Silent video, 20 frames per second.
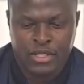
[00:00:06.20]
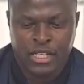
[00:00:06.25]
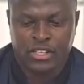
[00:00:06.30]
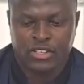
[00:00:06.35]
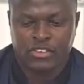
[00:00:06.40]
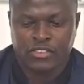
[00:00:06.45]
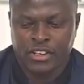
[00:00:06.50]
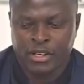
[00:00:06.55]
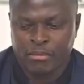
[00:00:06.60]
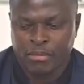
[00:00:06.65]

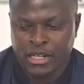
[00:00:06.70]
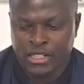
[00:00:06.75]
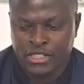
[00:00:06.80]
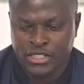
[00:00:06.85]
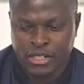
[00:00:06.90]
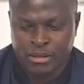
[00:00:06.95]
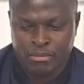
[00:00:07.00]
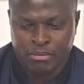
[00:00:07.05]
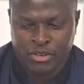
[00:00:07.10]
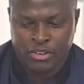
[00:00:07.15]
Thank you very
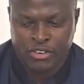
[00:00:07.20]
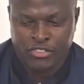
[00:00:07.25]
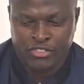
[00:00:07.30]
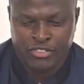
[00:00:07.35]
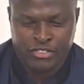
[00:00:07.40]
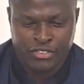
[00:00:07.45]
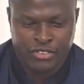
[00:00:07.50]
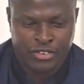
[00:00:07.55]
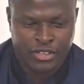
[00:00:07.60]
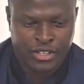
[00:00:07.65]
much,
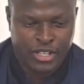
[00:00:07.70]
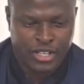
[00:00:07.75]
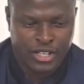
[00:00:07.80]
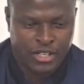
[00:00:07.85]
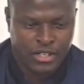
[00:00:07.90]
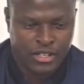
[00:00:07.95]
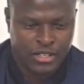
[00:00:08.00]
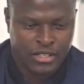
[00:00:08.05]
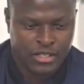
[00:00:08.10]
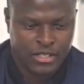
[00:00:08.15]
Prof.
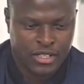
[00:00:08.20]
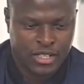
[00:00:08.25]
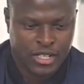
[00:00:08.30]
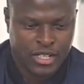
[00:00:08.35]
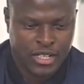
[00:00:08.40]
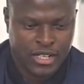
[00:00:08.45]
And